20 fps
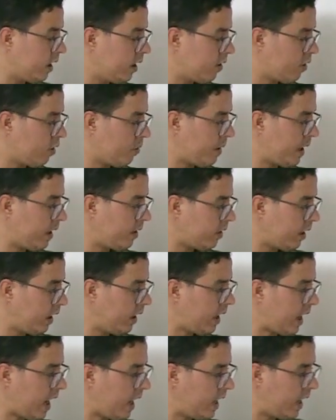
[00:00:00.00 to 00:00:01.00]
So by saying
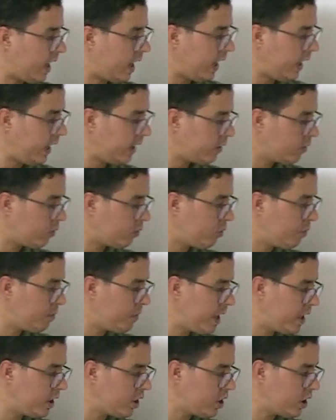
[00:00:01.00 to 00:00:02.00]
I hate to
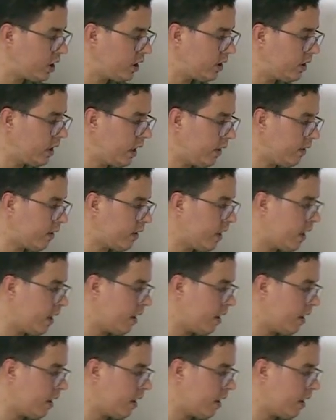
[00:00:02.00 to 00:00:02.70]
mention this,